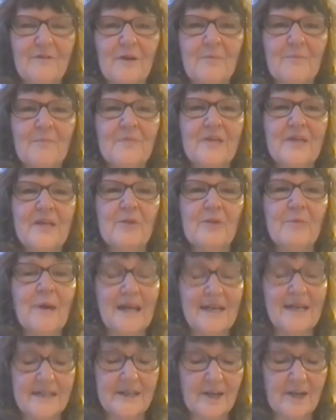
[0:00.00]
from the
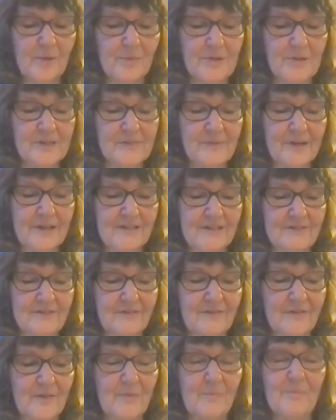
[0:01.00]
humanitarian
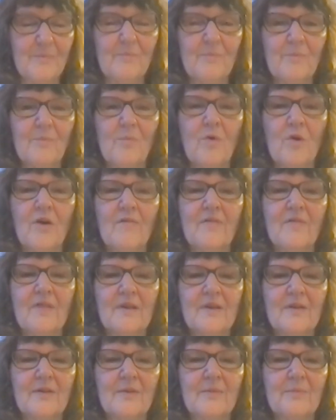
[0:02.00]
perspective, from the more of
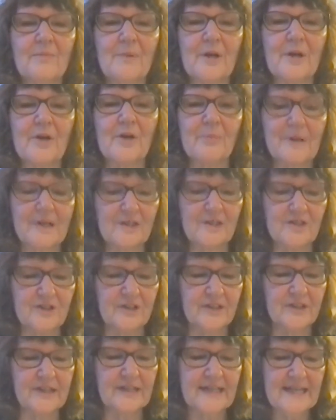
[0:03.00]
the bigger
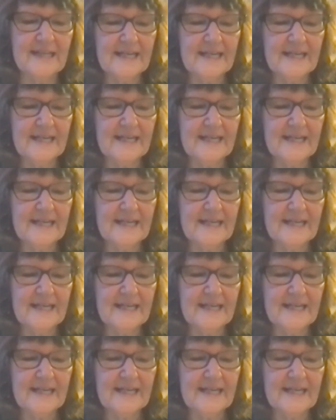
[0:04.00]
picture.